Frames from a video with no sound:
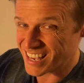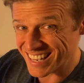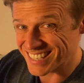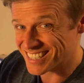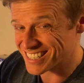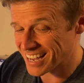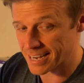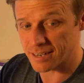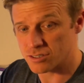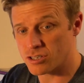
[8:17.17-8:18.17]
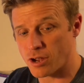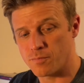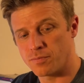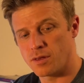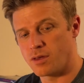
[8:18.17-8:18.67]
Insane. So
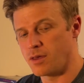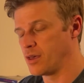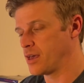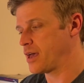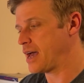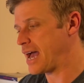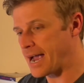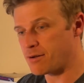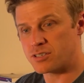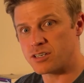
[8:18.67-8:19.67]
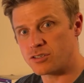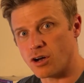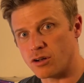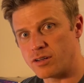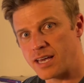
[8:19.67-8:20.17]
how's it
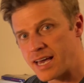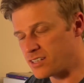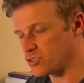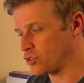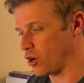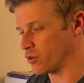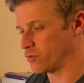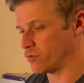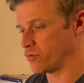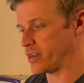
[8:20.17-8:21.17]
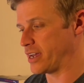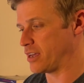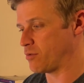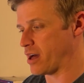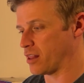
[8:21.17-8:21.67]
done? It's done
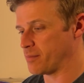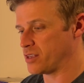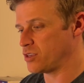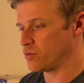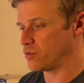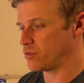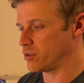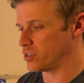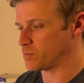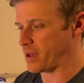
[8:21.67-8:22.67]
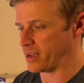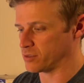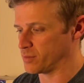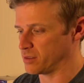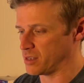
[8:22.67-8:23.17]
really well. I mean, you'd expect,
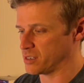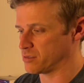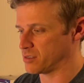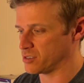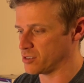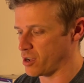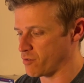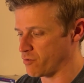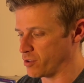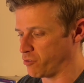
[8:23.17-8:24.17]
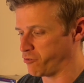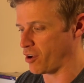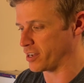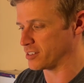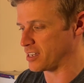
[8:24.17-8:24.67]
I mean, there's no real
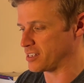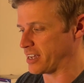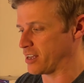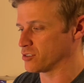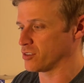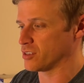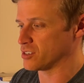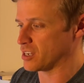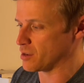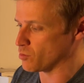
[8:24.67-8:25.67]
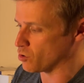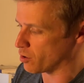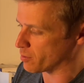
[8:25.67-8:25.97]
fine details on this anymore.